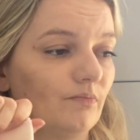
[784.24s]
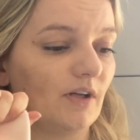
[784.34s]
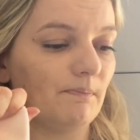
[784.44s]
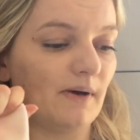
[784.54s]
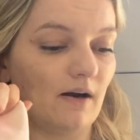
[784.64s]

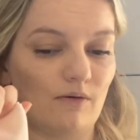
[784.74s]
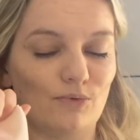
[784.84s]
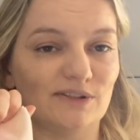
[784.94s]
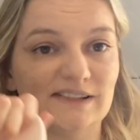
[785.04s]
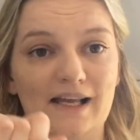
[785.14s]
But
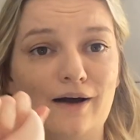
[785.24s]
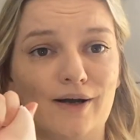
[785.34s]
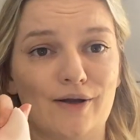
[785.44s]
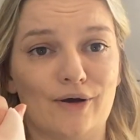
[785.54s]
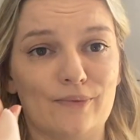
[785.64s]
we'll see how I
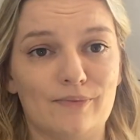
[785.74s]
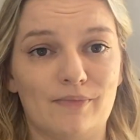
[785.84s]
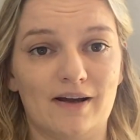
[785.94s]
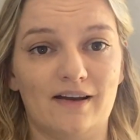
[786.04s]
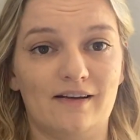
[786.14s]
go with
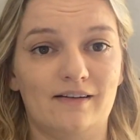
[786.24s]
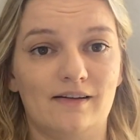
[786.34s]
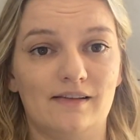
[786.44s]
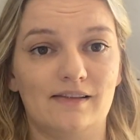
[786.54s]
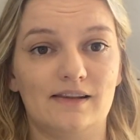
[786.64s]

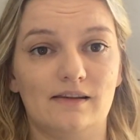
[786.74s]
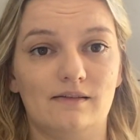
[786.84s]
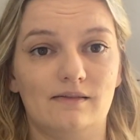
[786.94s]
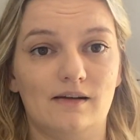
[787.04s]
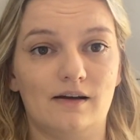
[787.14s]

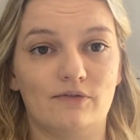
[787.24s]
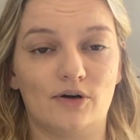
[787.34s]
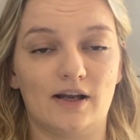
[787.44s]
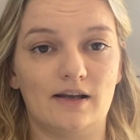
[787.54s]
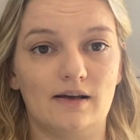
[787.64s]
I've got
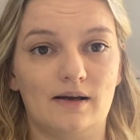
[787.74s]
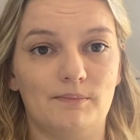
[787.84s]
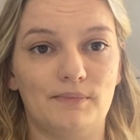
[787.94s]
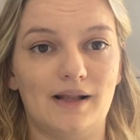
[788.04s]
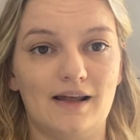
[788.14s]
a
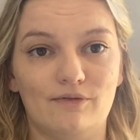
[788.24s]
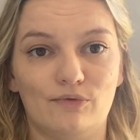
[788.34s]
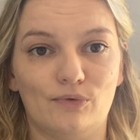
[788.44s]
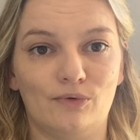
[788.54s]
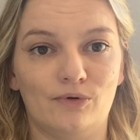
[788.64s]
plan
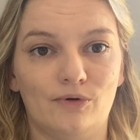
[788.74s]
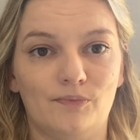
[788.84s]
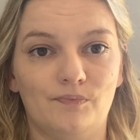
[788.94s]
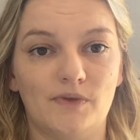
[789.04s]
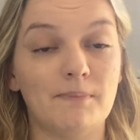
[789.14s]
for
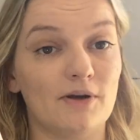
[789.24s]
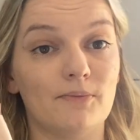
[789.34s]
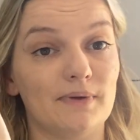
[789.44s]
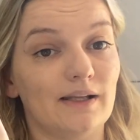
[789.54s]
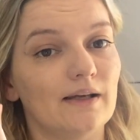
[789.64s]
a
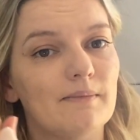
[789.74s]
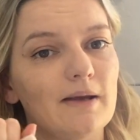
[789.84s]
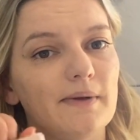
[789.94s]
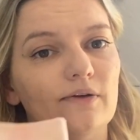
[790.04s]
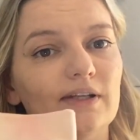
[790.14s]
Mirabilia
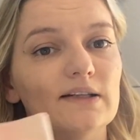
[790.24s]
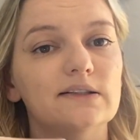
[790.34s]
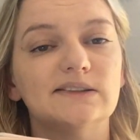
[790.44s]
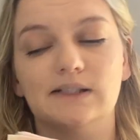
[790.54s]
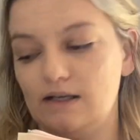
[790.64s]
maybe on
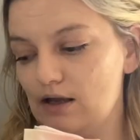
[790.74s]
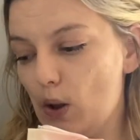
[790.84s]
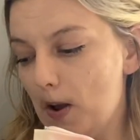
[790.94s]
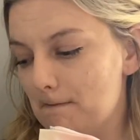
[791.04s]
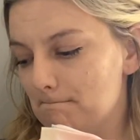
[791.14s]
this.
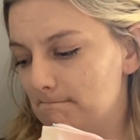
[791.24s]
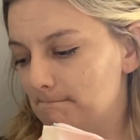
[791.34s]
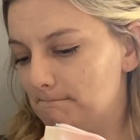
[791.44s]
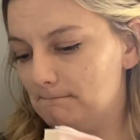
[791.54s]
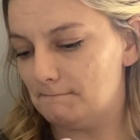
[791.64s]

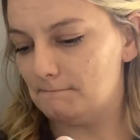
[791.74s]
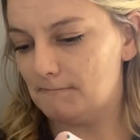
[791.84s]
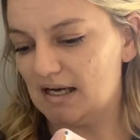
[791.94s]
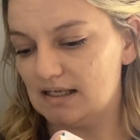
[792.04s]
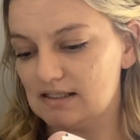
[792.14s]

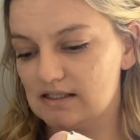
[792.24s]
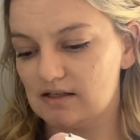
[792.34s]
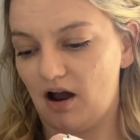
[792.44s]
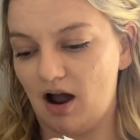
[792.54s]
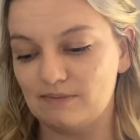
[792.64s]
But
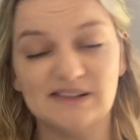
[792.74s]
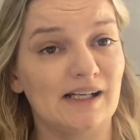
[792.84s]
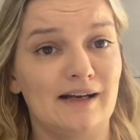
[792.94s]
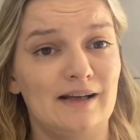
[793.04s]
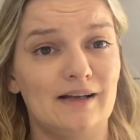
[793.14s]
I'm
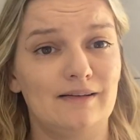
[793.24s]
starting,